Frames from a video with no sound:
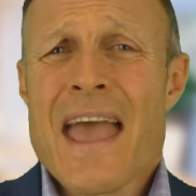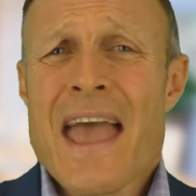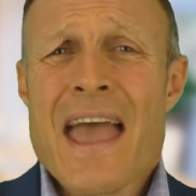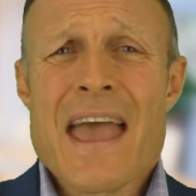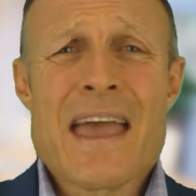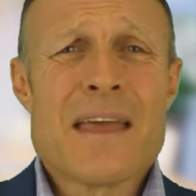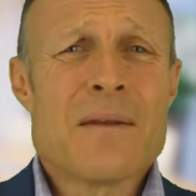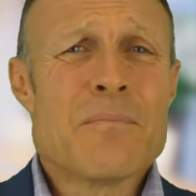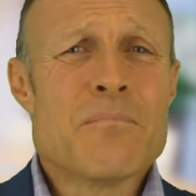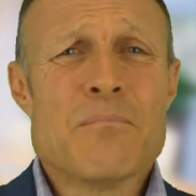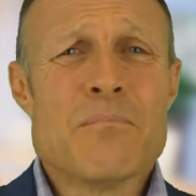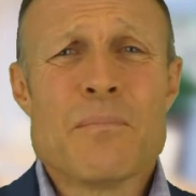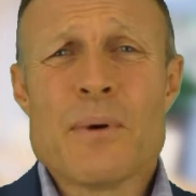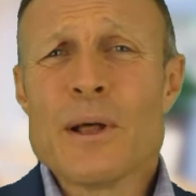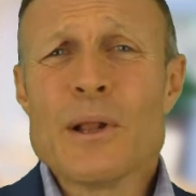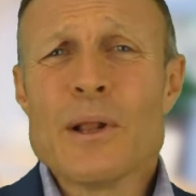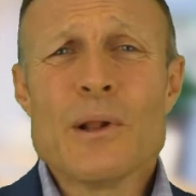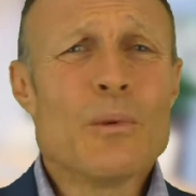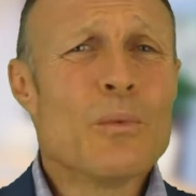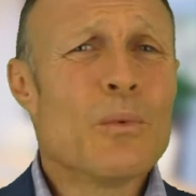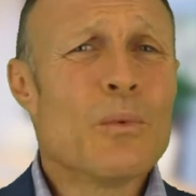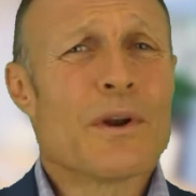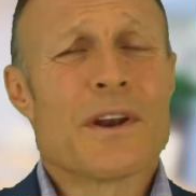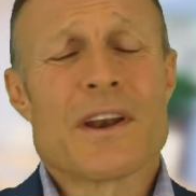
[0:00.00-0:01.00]
and
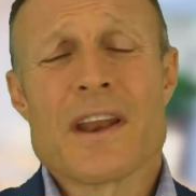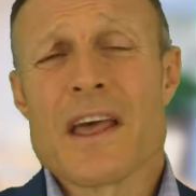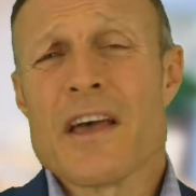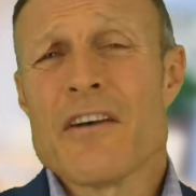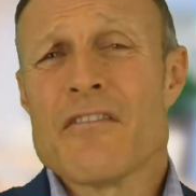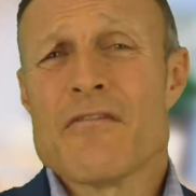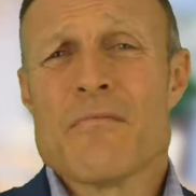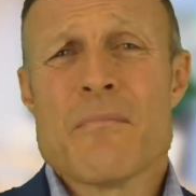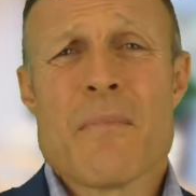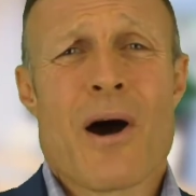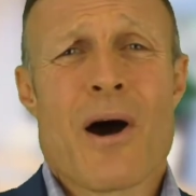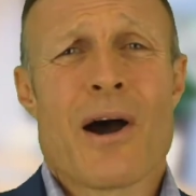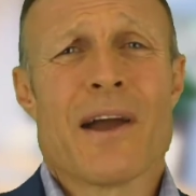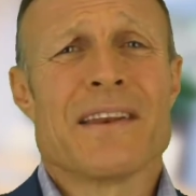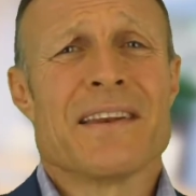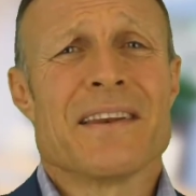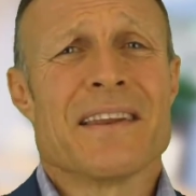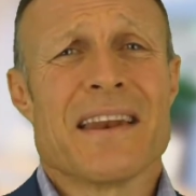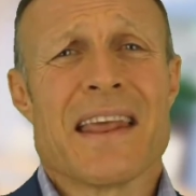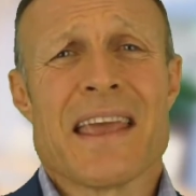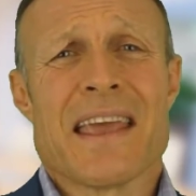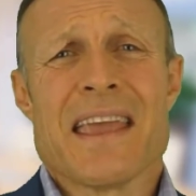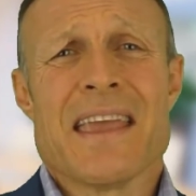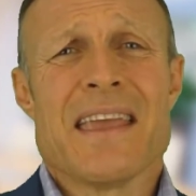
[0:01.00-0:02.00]
Bill wouldn't have
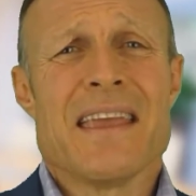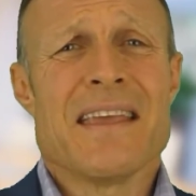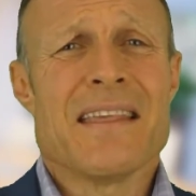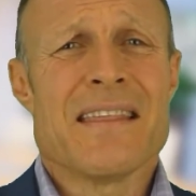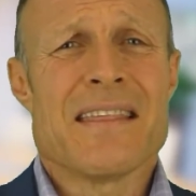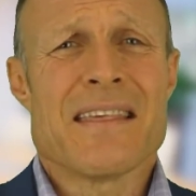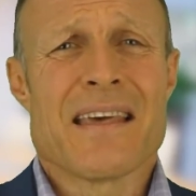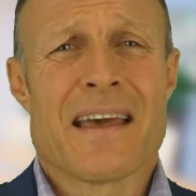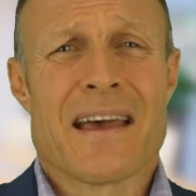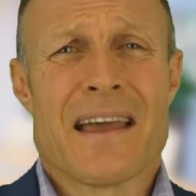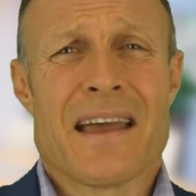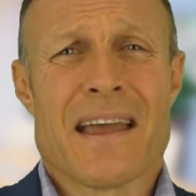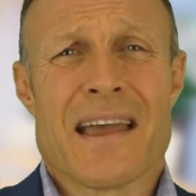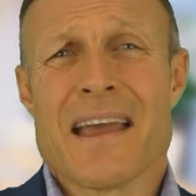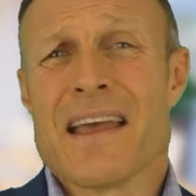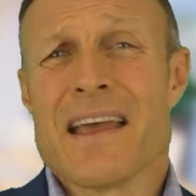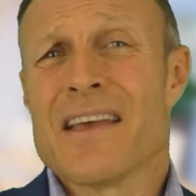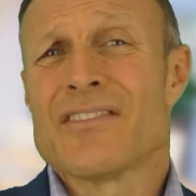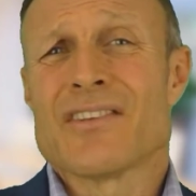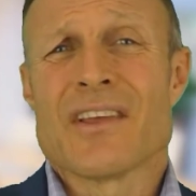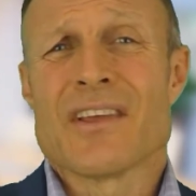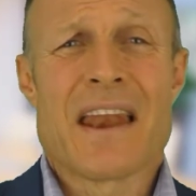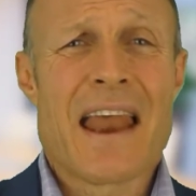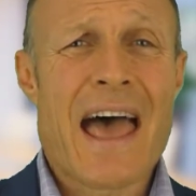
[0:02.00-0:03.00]
minded either
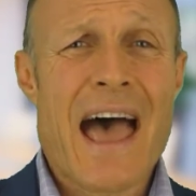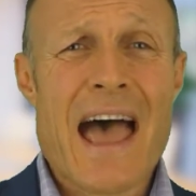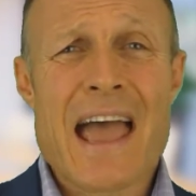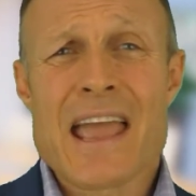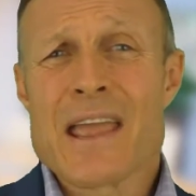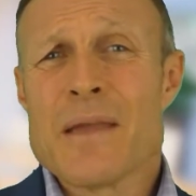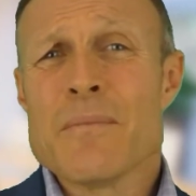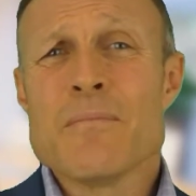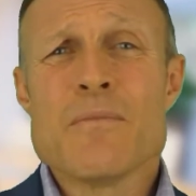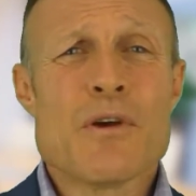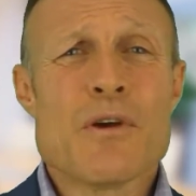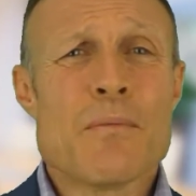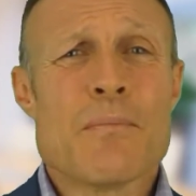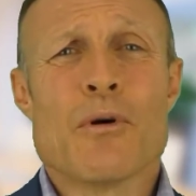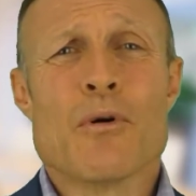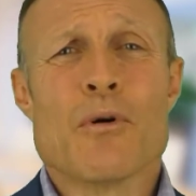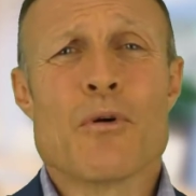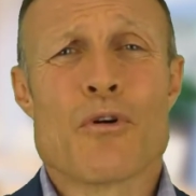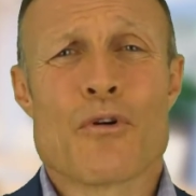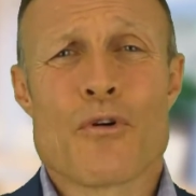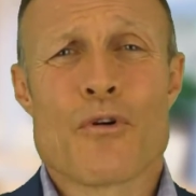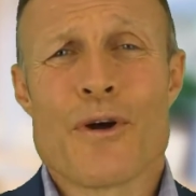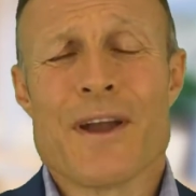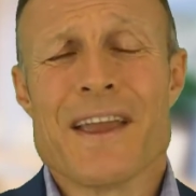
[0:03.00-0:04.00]
as an amiable
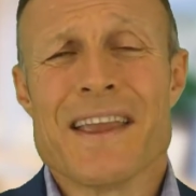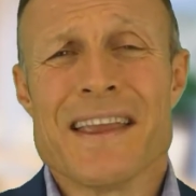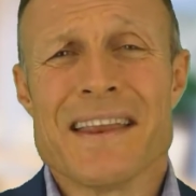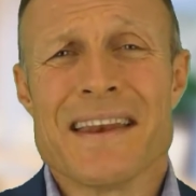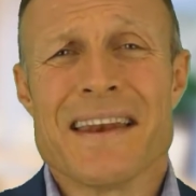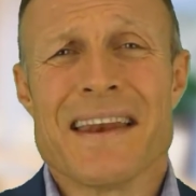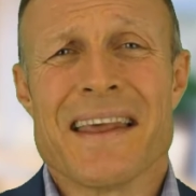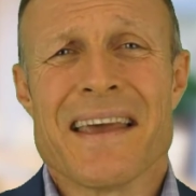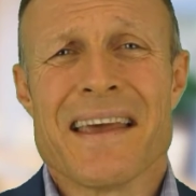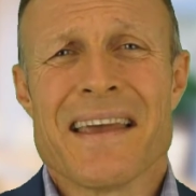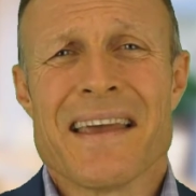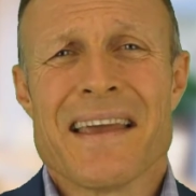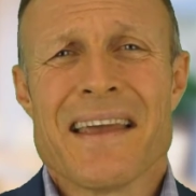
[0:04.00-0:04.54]
green.